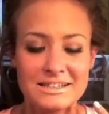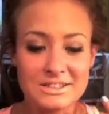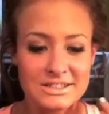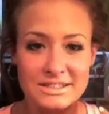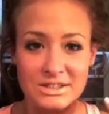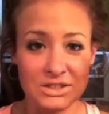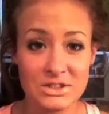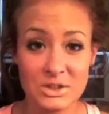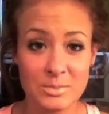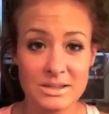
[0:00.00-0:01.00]
just
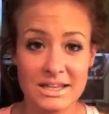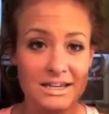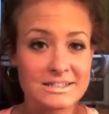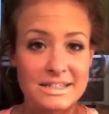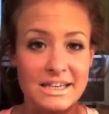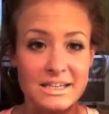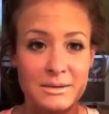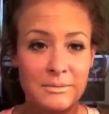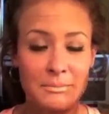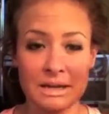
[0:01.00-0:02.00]
stupid things like
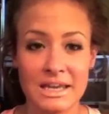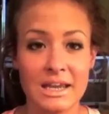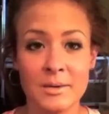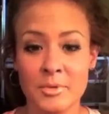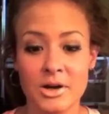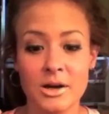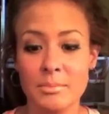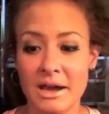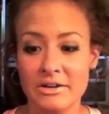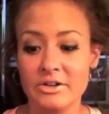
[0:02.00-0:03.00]
my camera
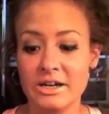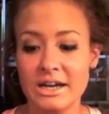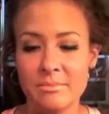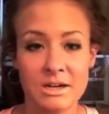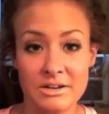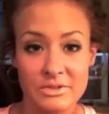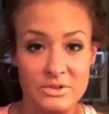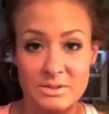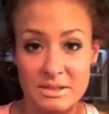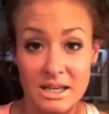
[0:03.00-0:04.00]
battery. I'm not even
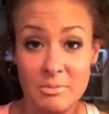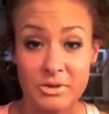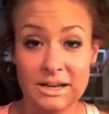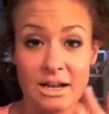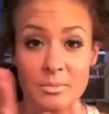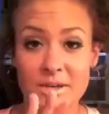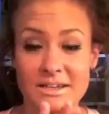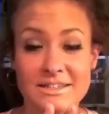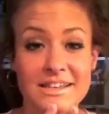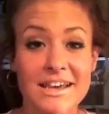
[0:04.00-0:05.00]
using a camera right now
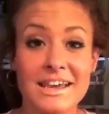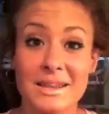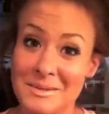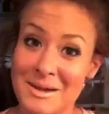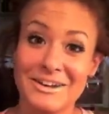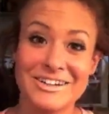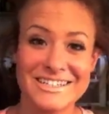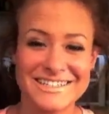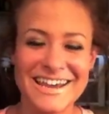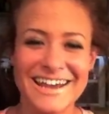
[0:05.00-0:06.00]
because the battery
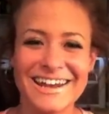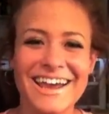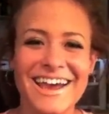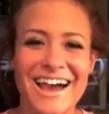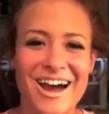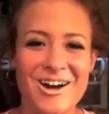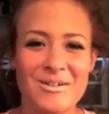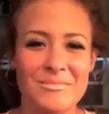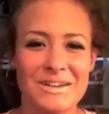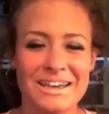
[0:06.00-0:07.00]
is dead.
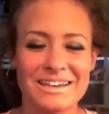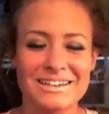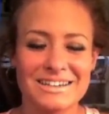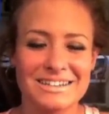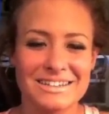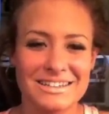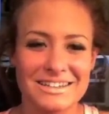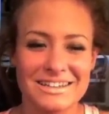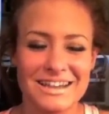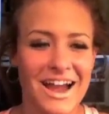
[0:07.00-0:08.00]

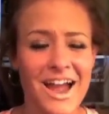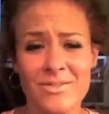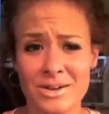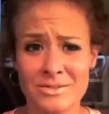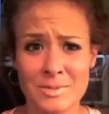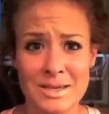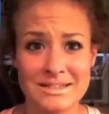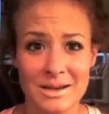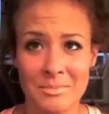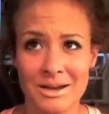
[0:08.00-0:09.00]
Not having enough
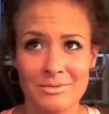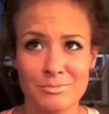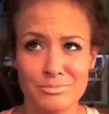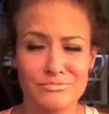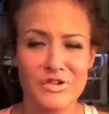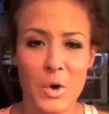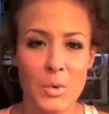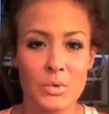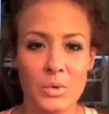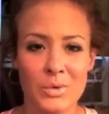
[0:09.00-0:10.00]
space on my
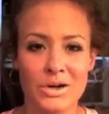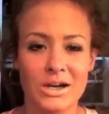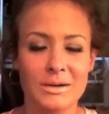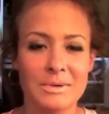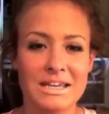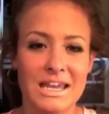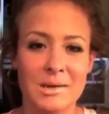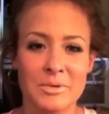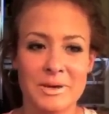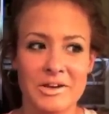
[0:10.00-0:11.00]
phone, or my
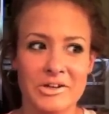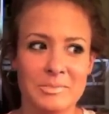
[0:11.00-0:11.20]
camera battery